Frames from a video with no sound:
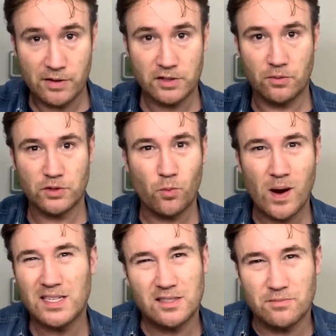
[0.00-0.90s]
So it's a
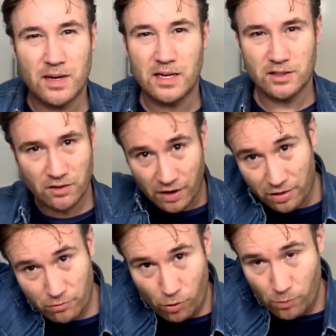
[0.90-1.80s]
waste of money because I've got to
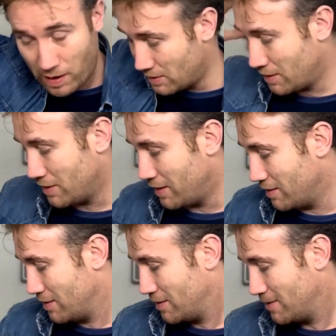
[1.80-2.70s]
throw basically
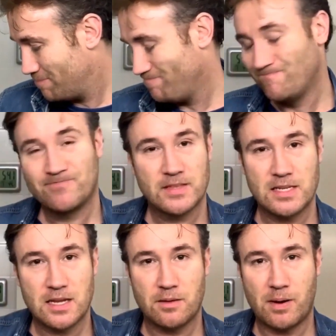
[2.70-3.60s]

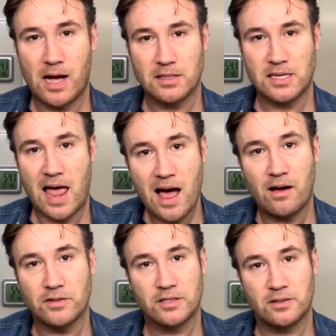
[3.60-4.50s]
these other parts
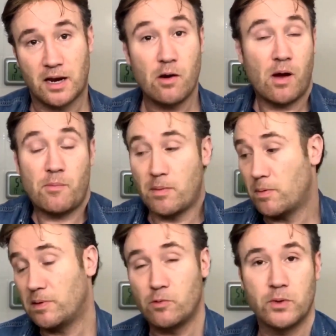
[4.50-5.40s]
out. And I
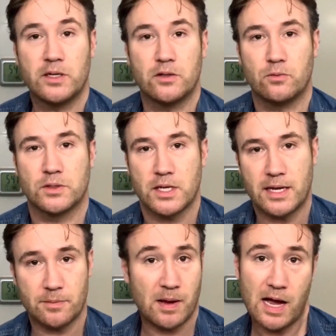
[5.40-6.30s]
probably will once I get
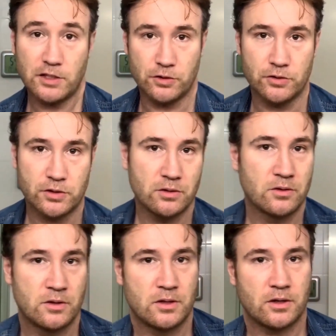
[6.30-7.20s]
the partials,
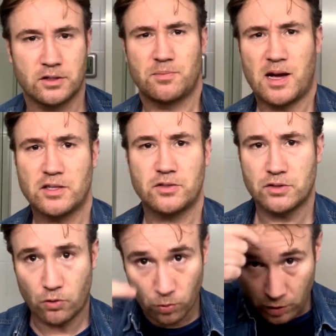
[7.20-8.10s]
because the partials
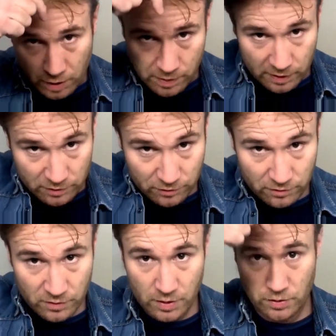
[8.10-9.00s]
are all going to be
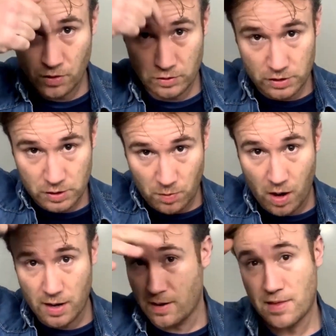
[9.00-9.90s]
nose to
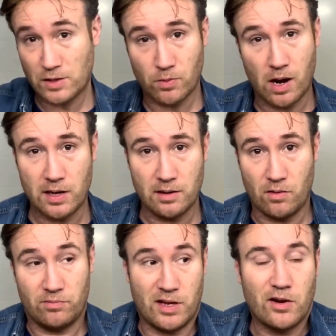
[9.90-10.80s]
spine, and that's
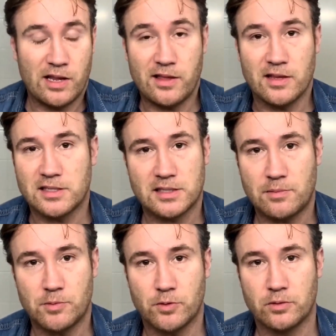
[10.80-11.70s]
the only thing that's
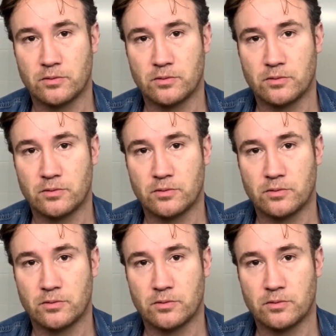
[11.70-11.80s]
acceptable.